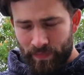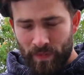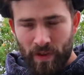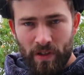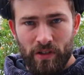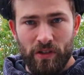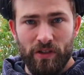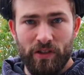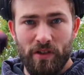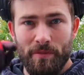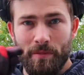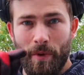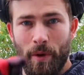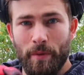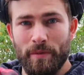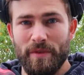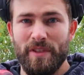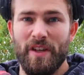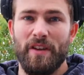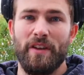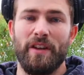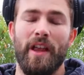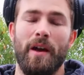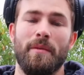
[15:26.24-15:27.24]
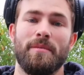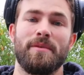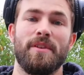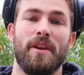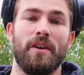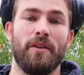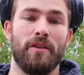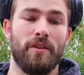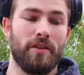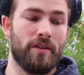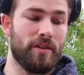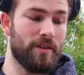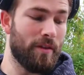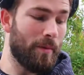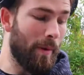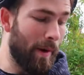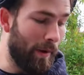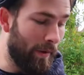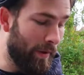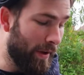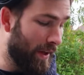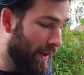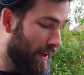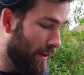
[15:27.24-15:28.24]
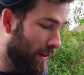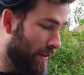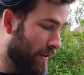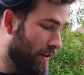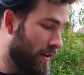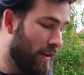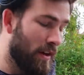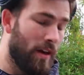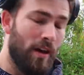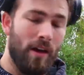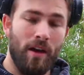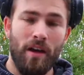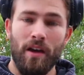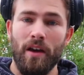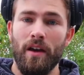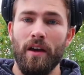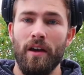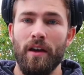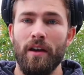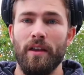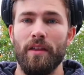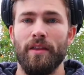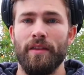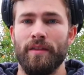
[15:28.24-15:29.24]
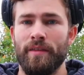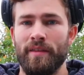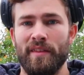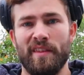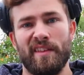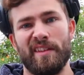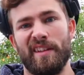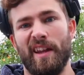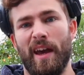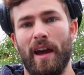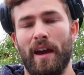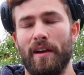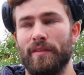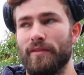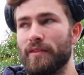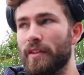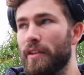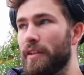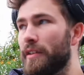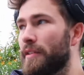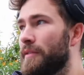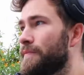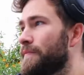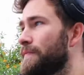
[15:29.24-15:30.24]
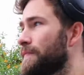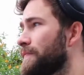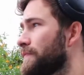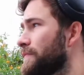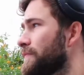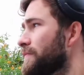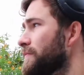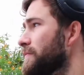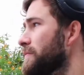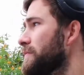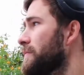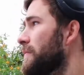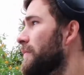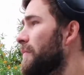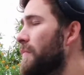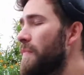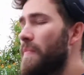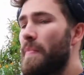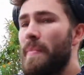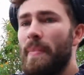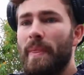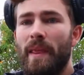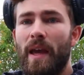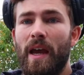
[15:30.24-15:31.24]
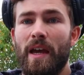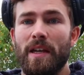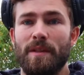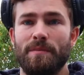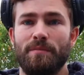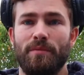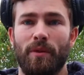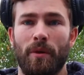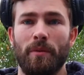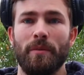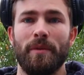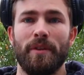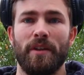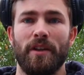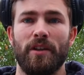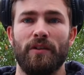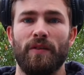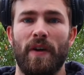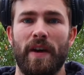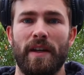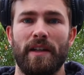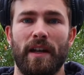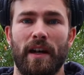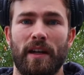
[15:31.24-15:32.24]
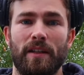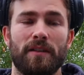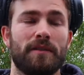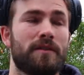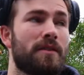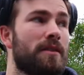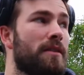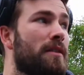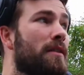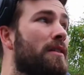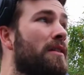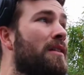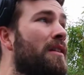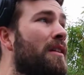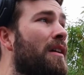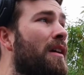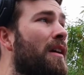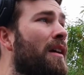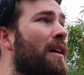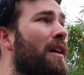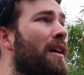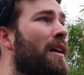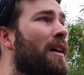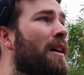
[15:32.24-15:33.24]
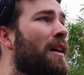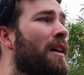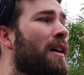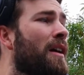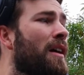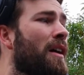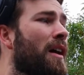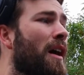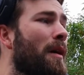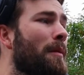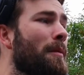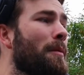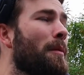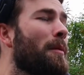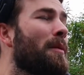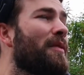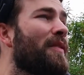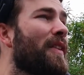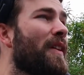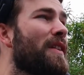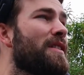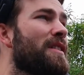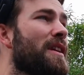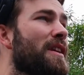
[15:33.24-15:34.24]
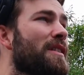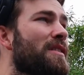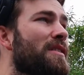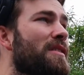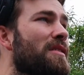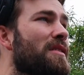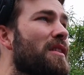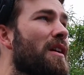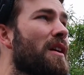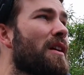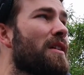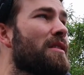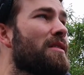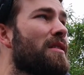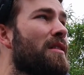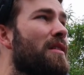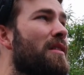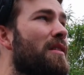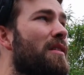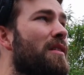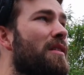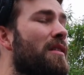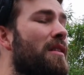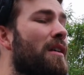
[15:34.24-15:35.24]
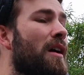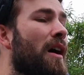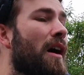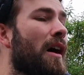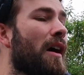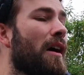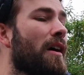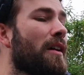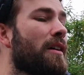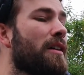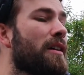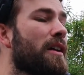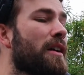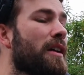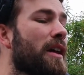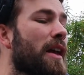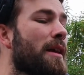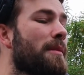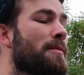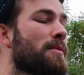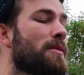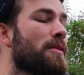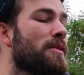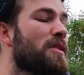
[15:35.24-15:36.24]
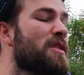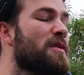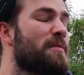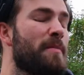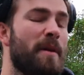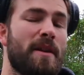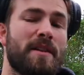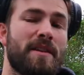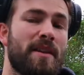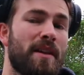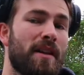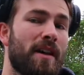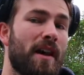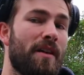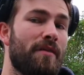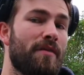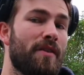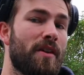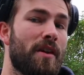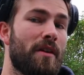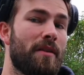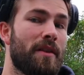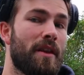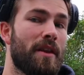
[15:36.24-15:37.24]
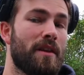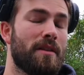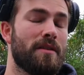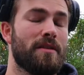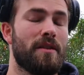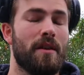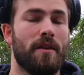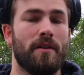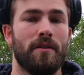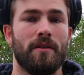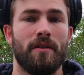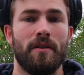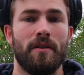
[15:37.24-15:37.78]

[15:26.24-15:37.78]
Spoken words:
Just a momentary lapse though, because I'm out here the day after. It's probably going to rain now. I'm on my first exercise and it keeps on spitting every now and then, so